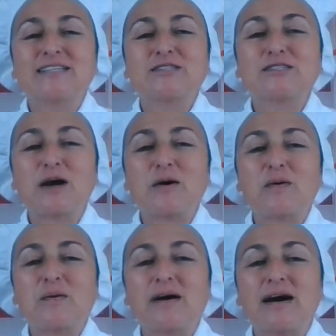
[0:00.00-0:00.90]

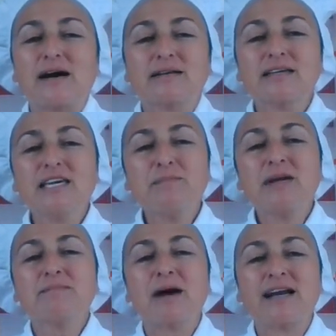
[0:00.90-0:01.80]
So keep
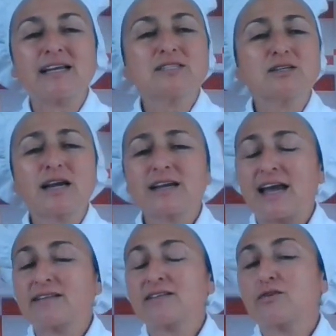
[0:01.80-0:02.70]
it in mind. It's,
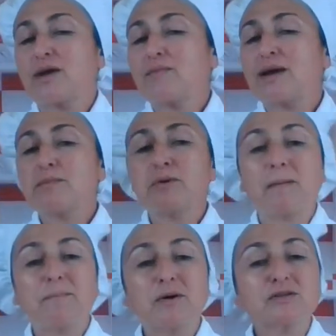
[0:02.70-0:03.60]
again, great way to
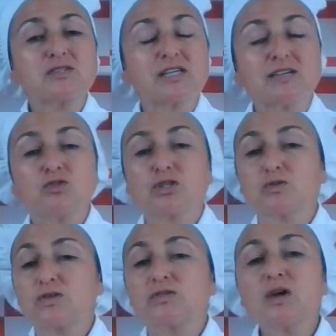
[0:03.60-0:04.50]
put books in
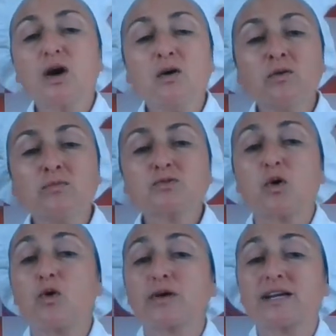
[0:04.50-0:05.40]
children's homes
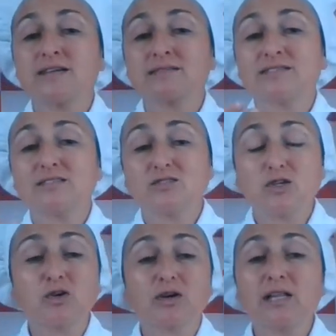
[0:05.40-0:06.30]
or into
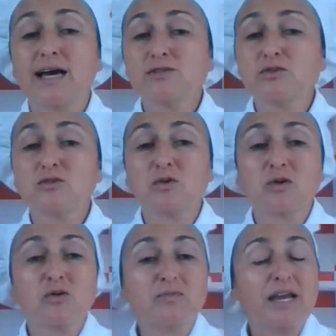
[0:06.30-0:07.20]
your classroom or
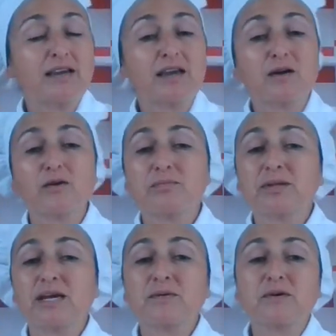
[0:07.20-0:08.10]
home daycare or
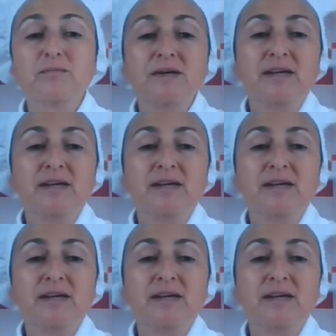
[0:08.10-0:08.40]
play group.